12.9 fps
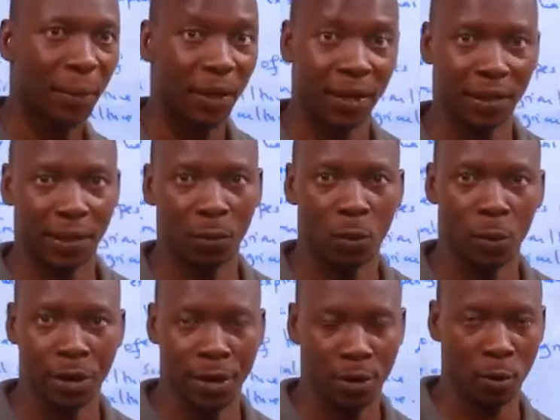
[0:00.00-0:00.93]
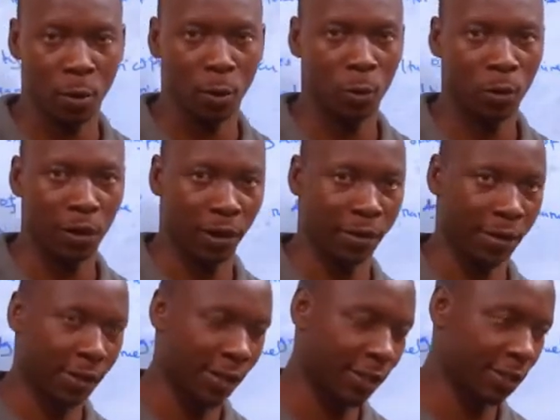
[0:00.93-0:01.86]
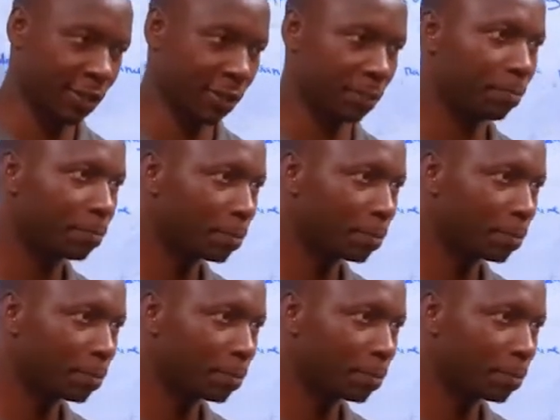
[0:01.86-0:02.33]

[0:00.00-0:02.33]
in the world or in the country.